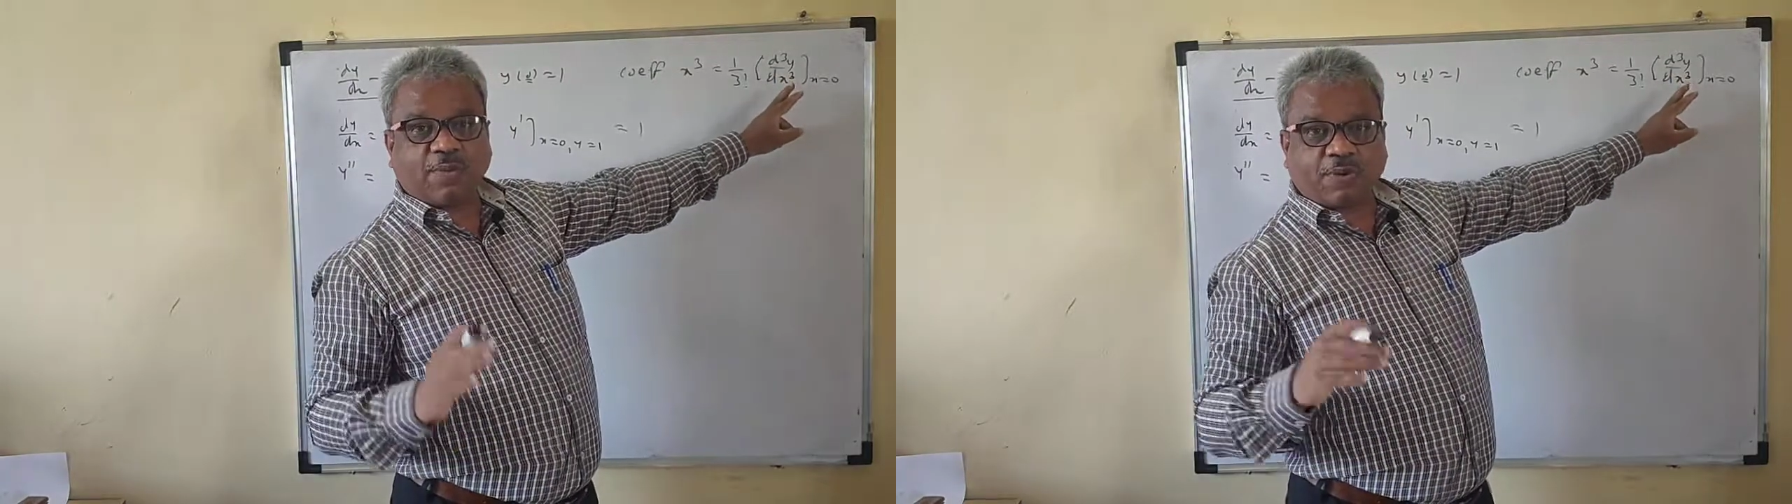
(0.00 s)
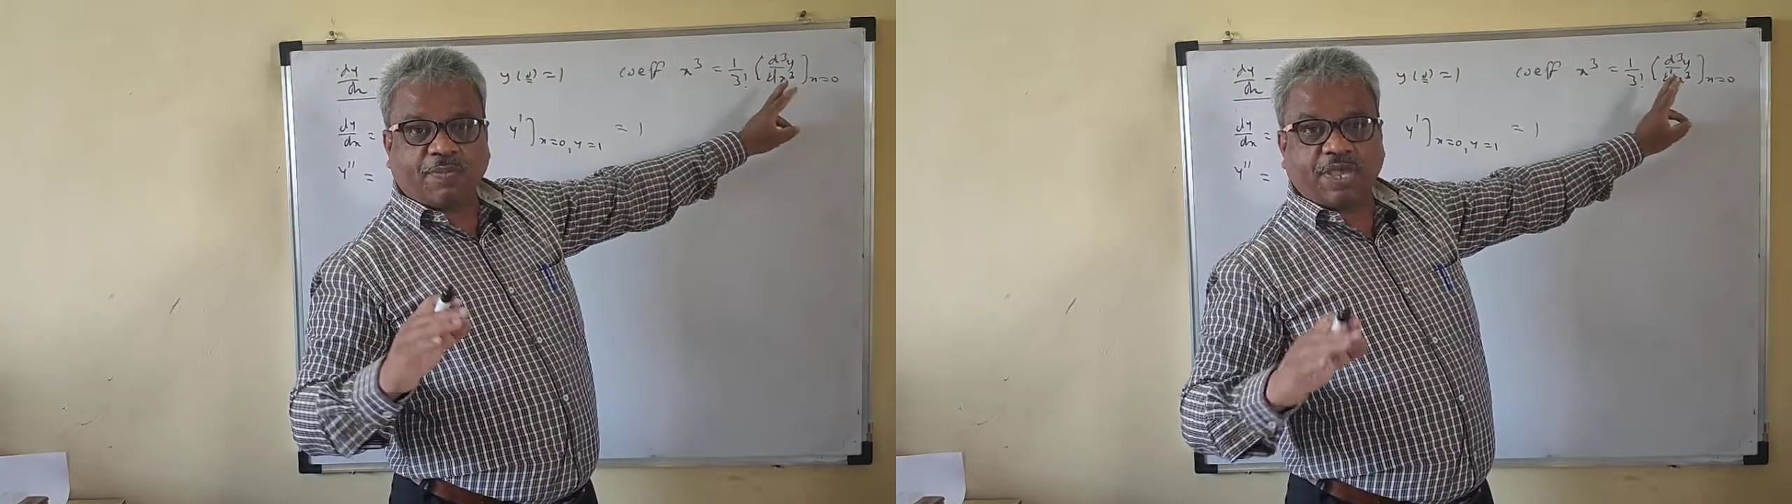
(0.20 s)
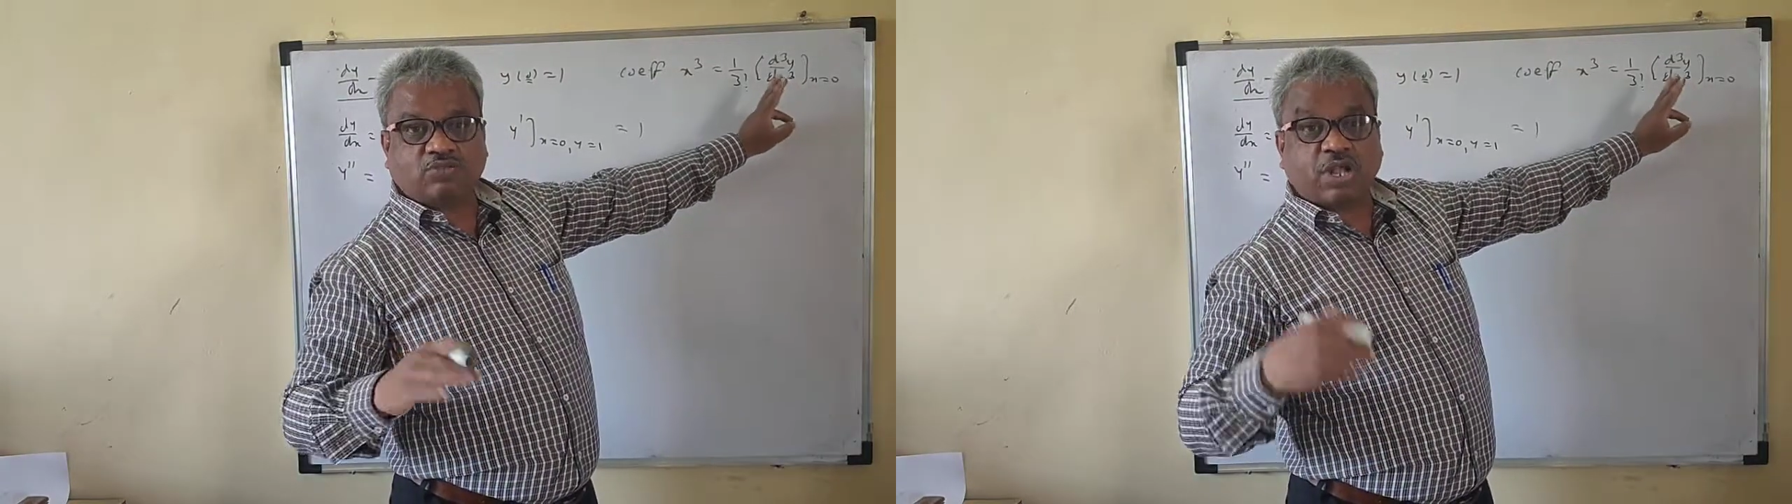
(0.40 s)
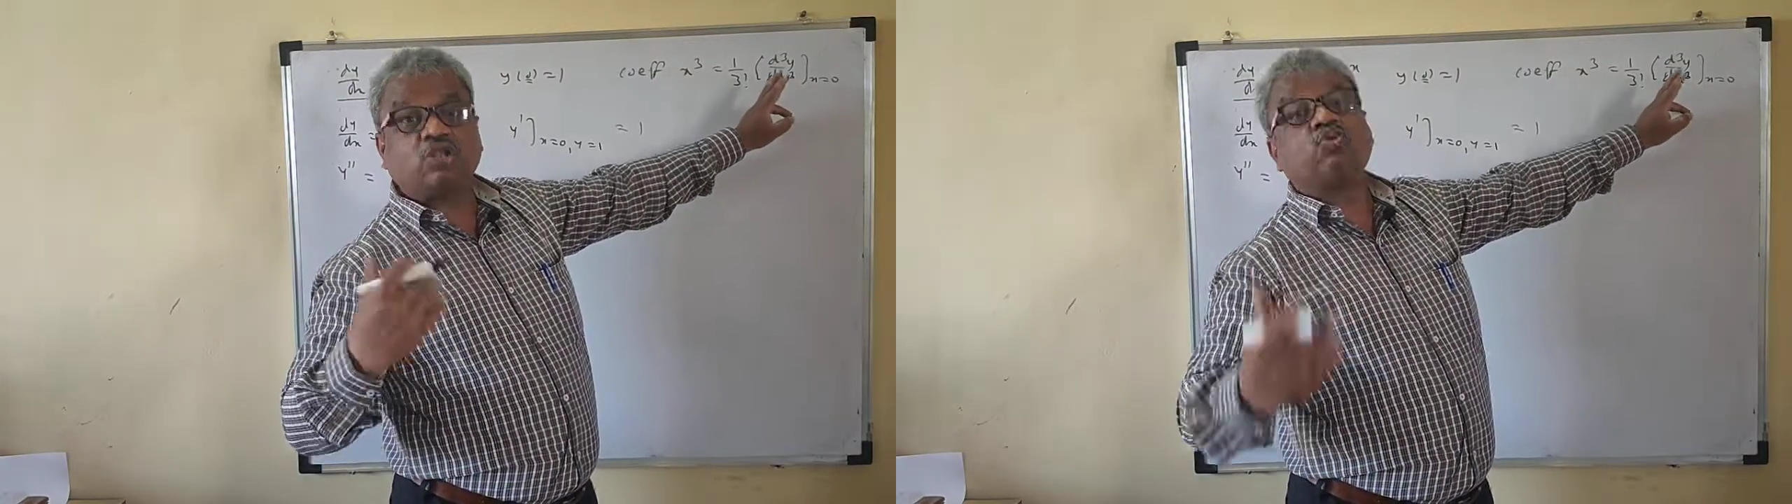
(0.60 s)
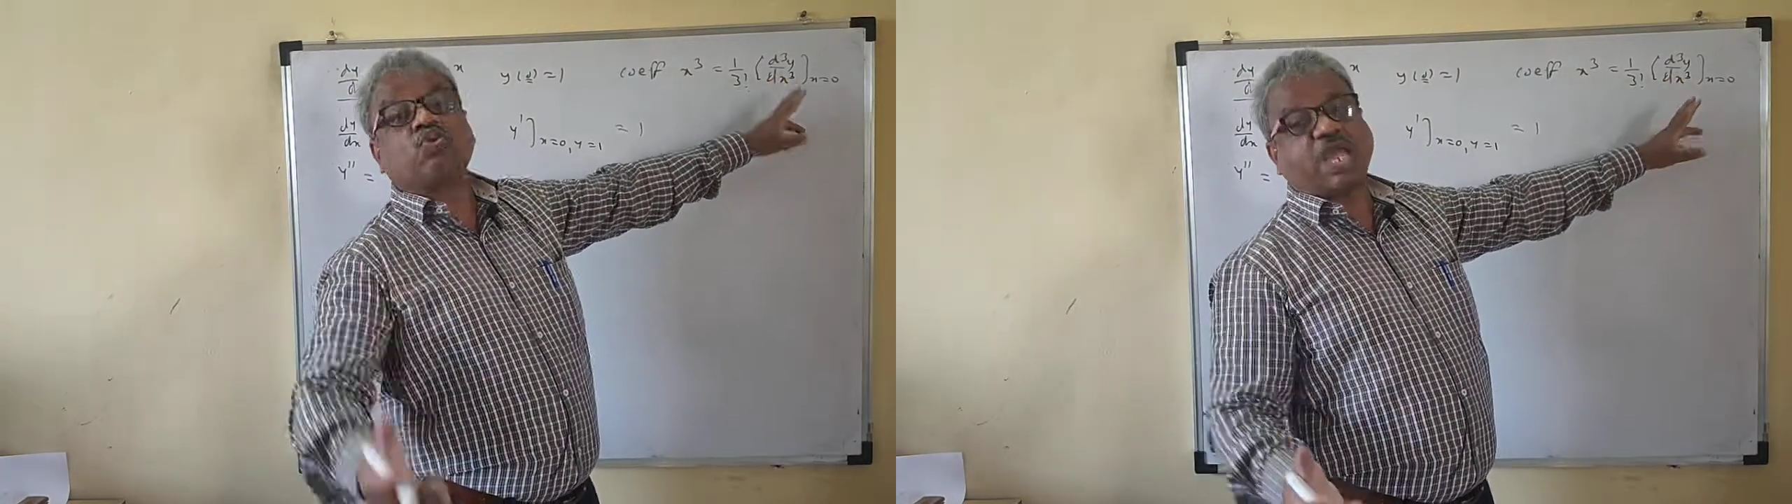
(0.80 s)
f of
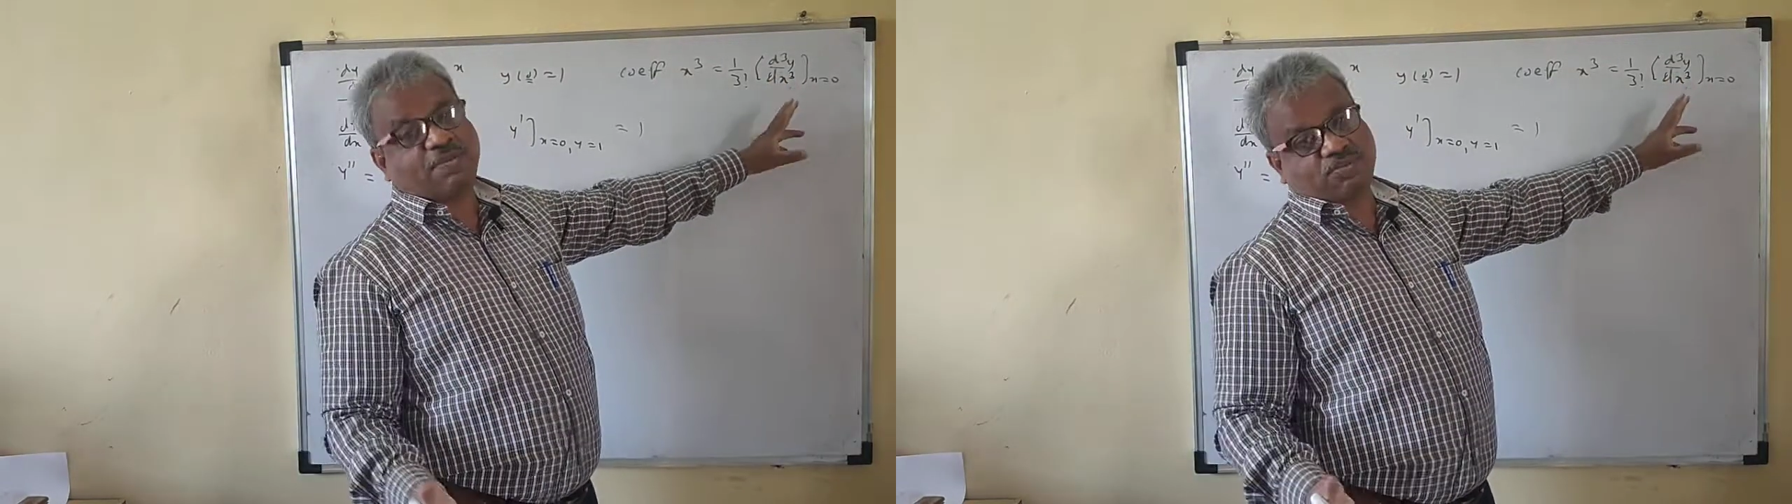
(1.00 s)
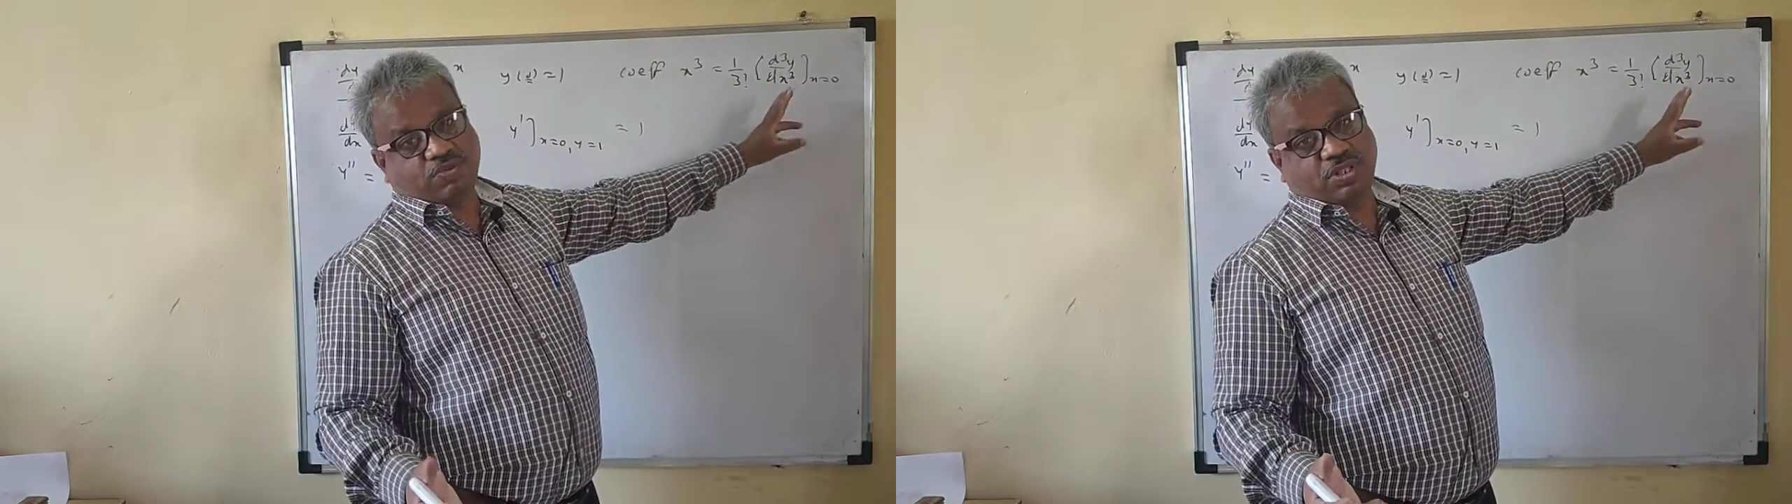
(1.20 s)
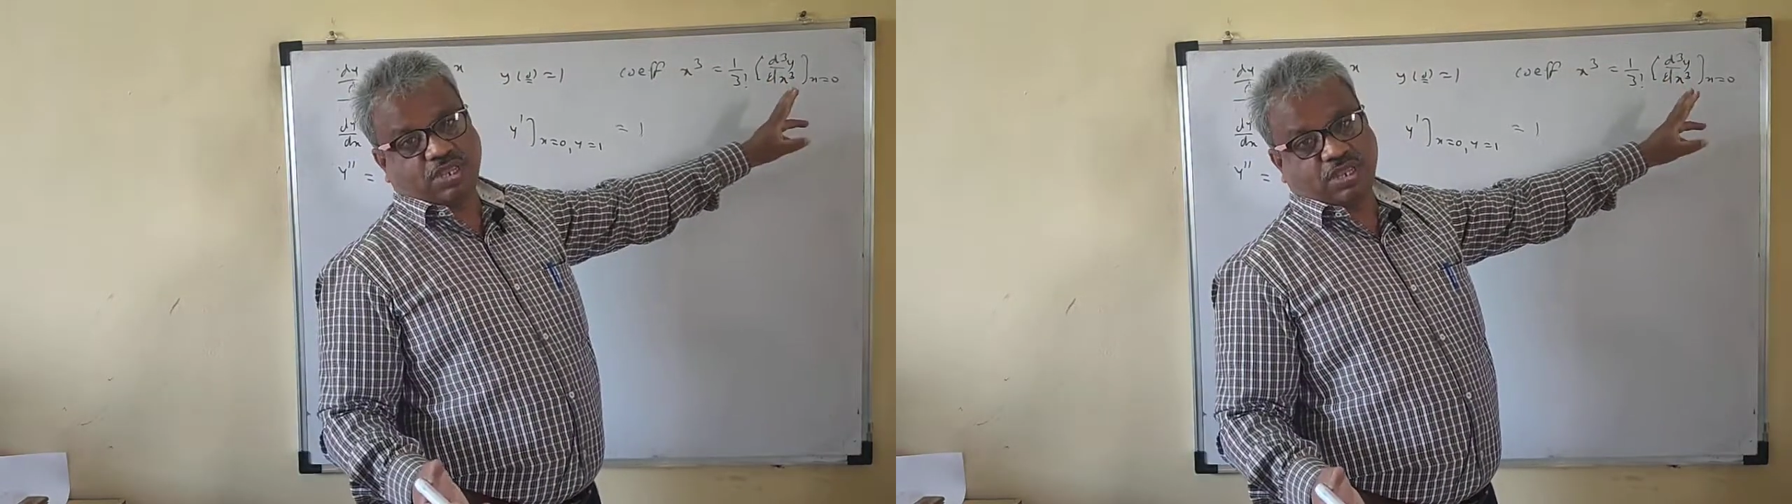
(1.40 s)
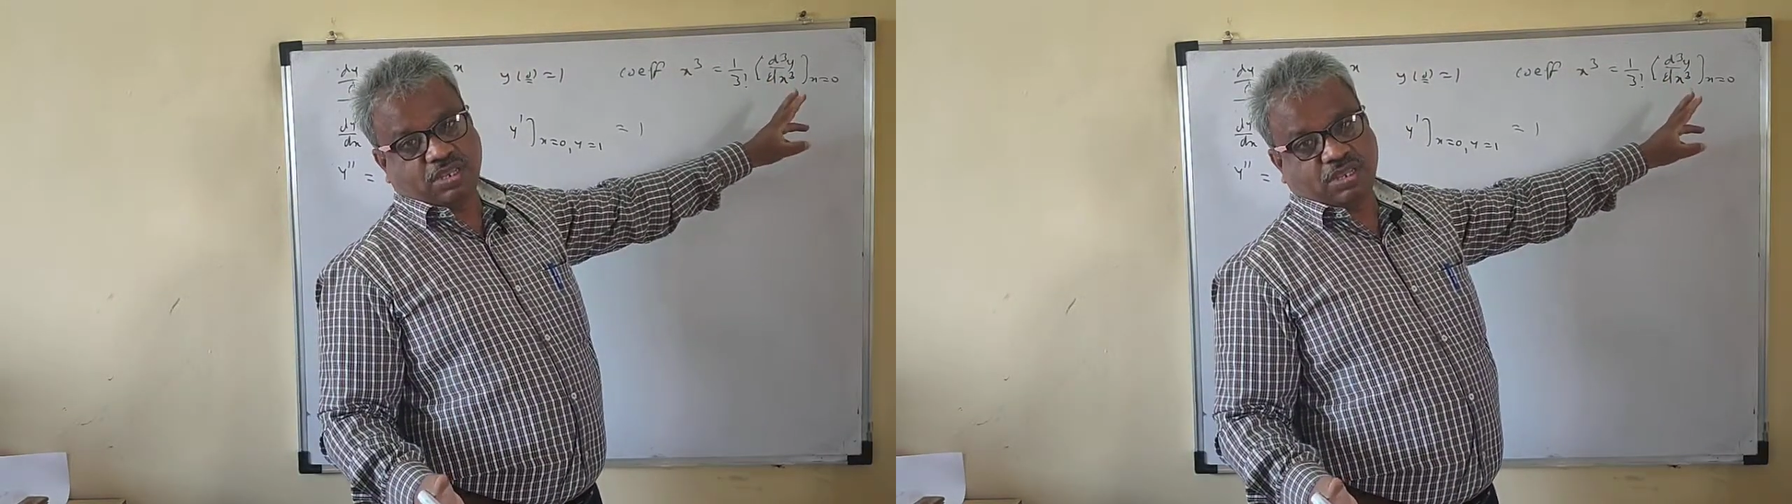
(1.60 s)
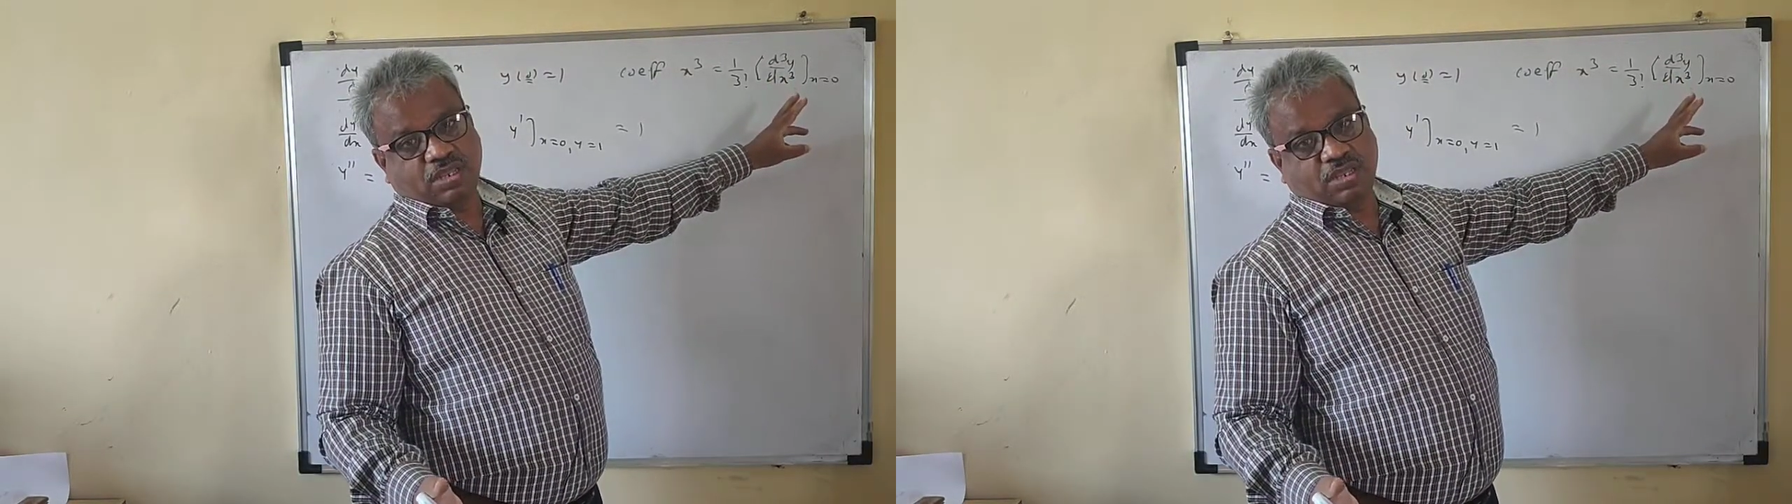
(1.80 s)
xy 2 times only.